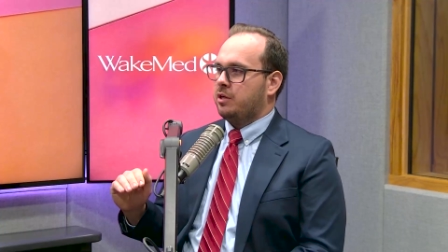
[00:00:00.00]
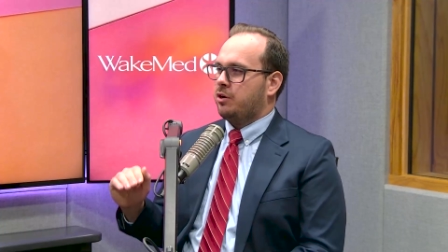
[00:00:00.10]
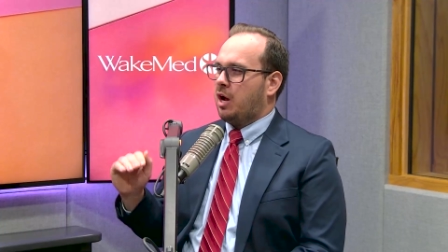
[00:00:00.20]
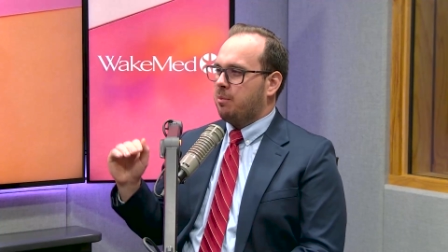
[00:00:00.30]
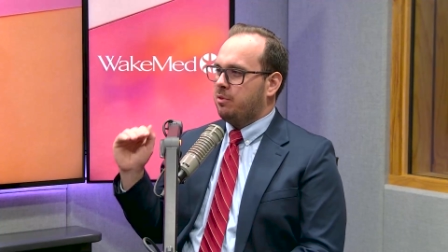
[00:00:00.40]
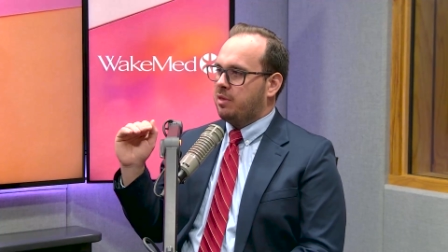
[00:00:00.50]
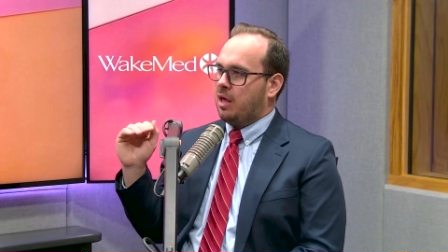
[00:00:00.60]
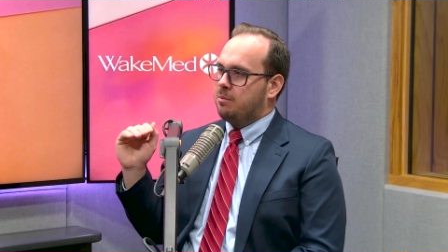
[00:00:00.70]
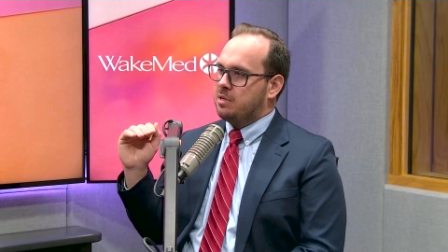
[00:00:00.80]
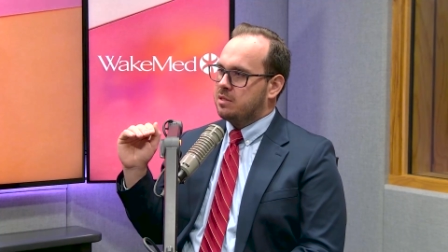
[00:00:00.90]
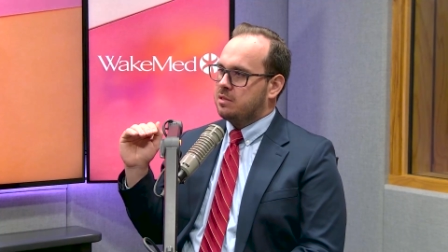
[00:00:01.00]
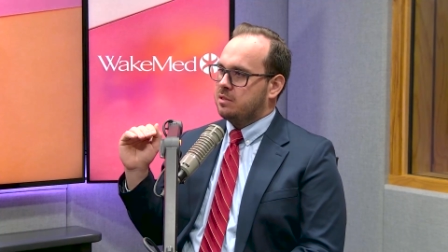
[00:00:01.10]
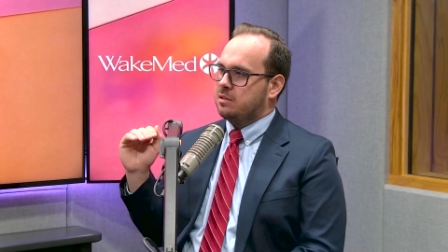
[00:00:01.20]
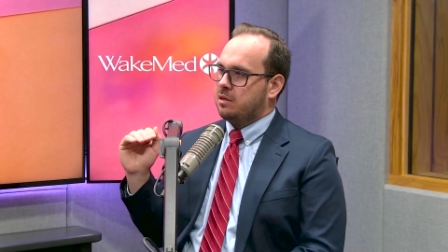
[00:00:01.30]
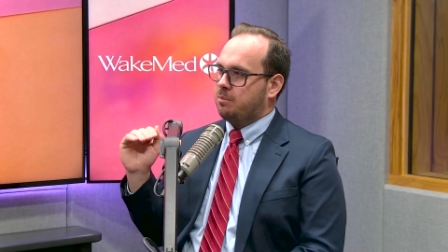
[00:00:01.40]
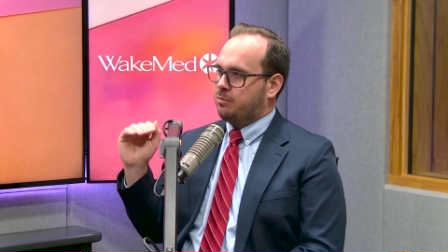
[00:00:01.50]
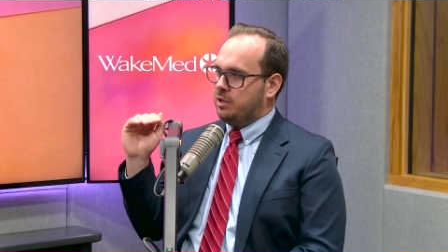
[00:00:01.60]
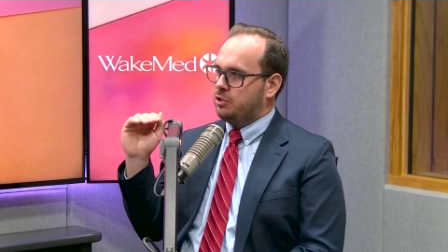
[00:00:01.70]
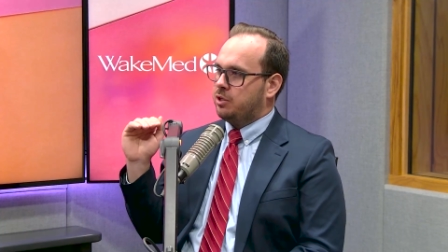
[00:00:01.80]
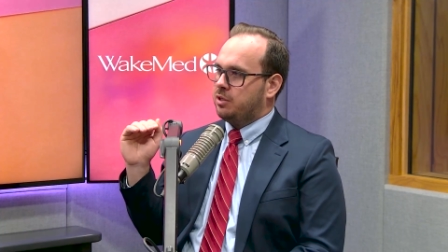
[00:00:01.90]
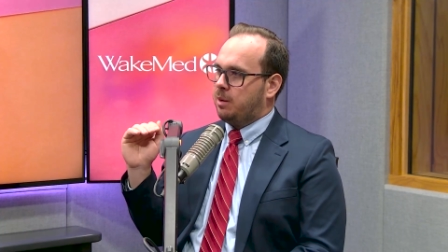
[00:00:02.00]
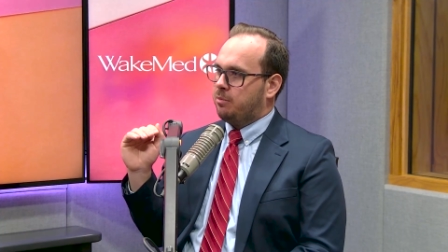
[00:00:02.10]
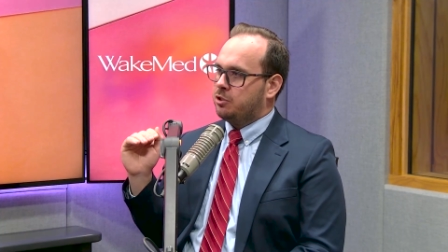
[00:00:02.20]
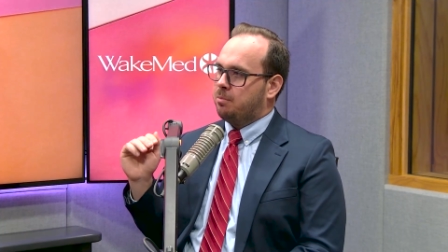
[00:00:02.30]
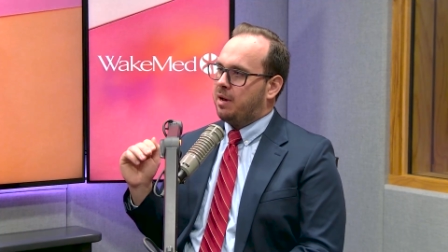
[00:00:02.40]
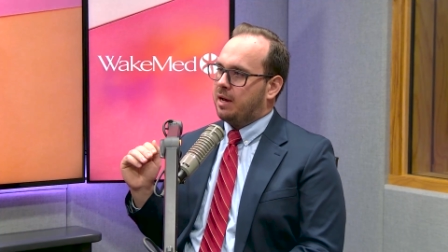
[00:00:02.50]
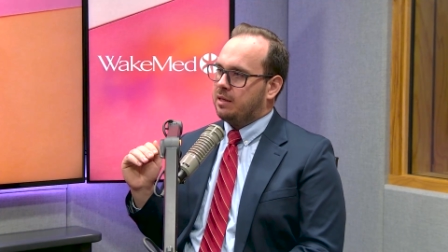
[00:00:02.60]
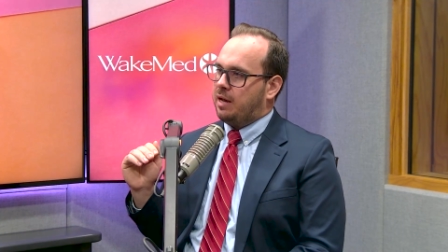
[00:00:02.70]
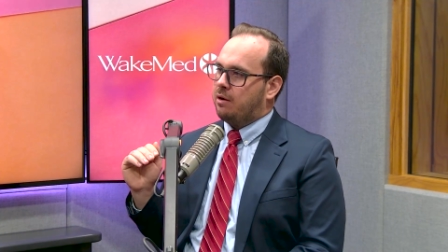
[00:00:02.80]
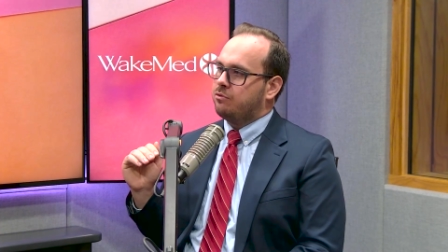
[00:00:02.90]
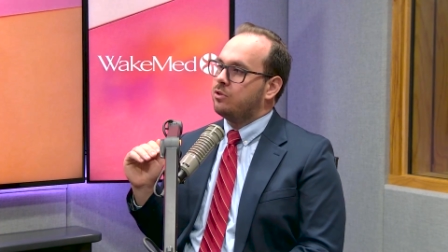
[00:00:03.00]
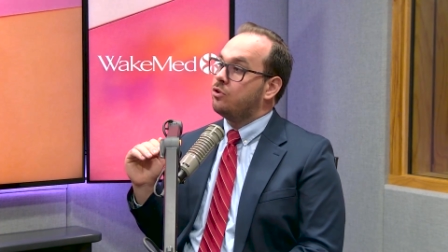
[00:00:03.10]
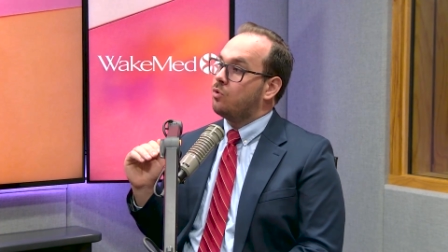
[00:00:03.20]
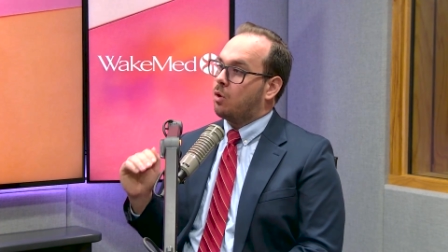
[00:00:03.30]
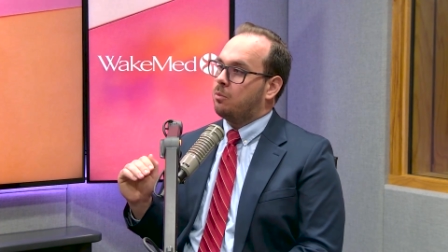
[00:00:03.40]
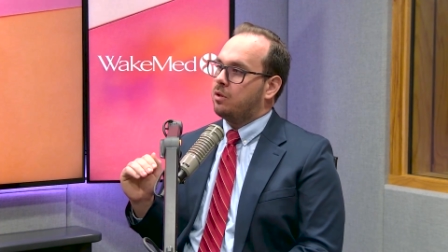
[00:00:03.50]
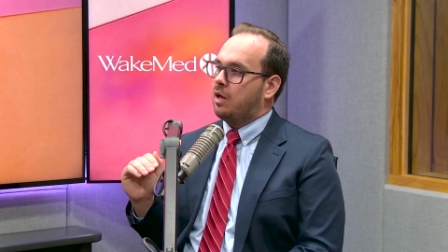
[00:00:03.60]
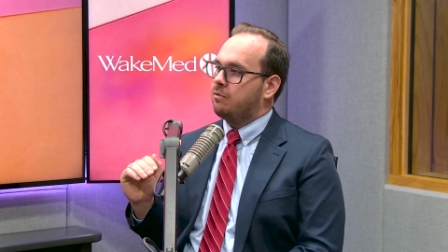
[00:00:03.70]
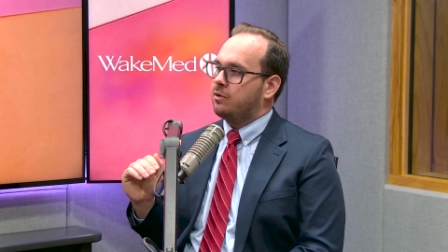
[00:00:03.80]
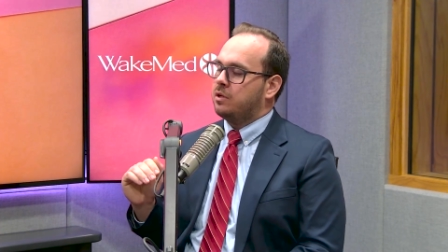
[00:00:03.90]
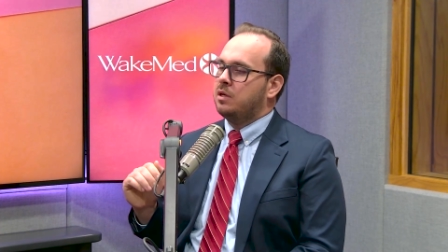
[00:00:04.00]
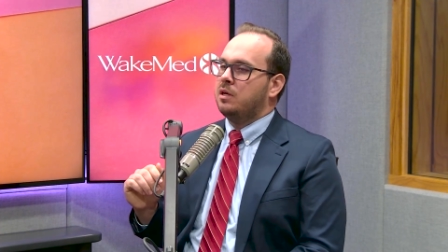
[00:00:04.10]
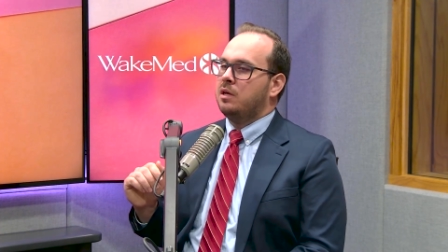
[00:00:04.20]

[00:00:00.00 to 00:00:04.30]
your hypothalamus brings your temperature back down to the normal level.